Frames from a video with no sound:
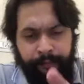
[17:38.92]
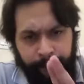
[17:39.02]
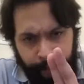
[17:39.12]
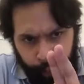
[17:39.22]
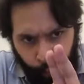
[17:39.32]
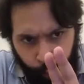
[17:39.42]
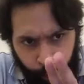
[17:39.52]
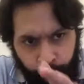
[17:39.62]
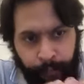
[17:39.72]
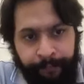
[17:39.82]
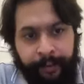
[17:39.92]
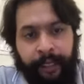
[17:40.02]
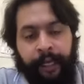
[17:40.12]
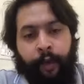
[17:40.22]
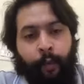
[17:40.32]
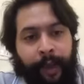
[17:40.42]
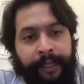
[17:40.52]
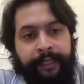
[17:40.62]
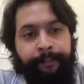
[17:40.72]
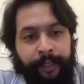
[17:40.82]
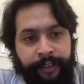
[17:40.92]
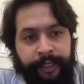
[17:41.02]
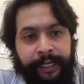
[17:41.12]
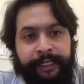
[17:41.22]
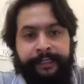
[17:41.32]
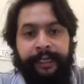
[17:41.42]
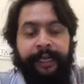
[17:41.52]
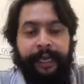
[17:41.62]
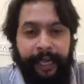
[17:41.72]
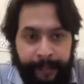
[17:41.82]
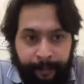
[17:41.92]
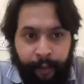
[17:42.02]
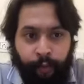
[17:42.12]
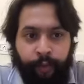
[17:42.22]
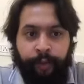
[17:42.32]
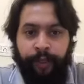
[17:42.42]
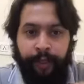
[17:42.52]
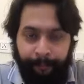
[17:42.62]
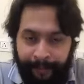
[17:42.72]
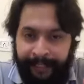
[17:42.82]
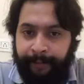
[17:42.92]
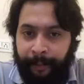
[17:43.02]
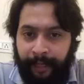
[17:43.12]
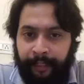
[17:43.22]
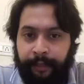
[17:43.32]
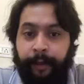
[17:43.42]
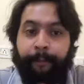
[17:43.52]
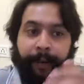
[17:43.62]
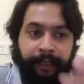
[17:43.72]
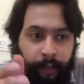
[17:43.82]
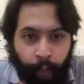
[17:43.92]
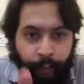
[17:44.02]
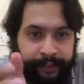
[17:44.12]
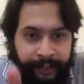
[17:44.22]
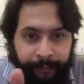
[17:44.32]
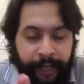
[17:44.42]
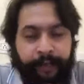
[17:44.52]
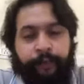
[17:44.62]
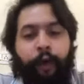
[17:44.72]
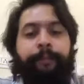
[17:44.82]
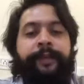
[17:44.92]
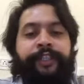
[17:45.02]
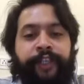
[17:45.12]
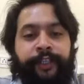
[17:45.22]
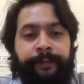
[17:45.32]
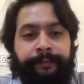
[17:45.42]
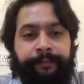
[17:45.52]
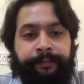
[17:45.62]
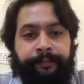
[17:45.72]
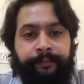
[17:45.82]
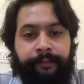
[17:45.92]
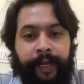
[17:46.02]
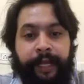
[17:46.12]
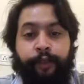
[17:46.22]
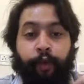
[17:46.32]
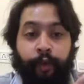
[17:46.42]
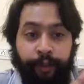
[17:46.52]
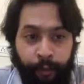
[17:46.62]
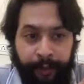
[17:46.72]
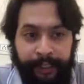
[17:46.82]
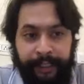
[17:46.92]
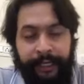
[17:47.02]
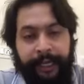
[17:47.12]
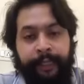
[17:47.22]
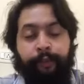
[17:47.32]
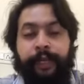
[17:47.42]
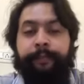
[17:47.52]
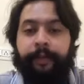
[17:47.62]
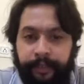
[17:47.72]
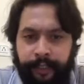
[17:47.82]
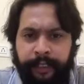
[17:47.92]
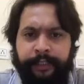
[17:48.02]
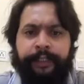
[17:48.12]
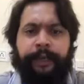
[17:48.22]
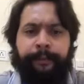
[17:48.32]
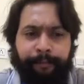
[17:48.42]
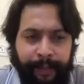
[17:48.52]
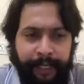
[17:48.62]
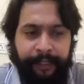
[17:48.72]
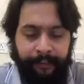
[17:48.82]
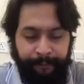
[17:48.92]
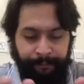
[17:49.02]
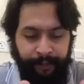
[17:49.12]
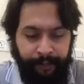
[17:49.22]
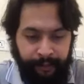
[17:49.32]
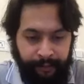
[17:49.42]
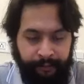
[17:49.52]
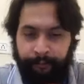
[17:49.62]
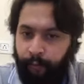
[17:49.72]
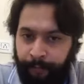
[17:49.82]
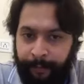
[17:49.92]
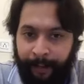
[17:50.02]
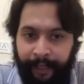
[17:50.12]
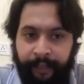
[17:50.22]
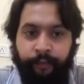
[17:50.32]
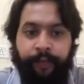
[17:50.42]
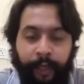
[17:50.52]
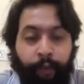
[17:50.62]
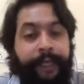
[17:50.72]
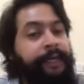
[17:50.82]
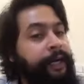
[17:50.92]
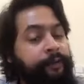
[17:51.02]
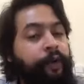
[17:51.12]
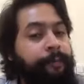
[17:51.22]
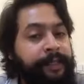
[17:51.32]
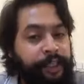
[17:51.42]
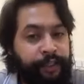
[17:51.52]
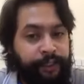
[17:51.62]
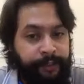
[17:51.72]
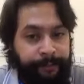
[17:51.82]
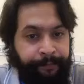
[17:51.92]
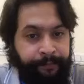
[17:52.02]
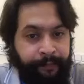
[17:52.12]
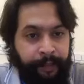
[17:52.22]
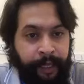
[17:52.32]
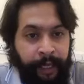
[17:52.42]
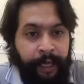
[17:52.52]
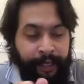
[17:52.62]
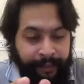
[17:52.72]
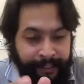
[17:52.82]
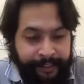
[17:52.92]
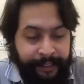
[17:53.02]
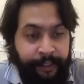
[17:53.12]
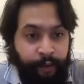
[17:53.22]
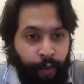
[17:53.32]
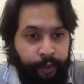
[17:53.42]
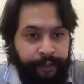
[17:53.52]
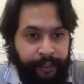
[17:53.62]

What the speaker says: Score 2 when the person is able to complete the pattern but with some kind of compensation. And score 3 is when a person is complete the movement pattern without any kind of compensations. These are the scores